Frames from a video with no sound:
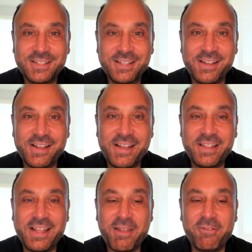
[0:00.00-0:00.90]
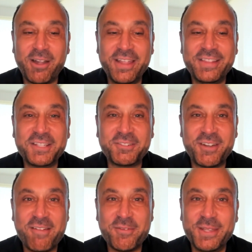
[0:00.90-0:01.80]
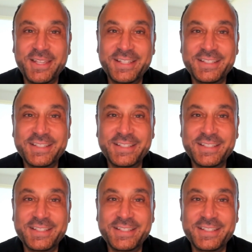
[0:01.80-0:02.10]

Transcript: Hi, Ryan. Thanks for having me.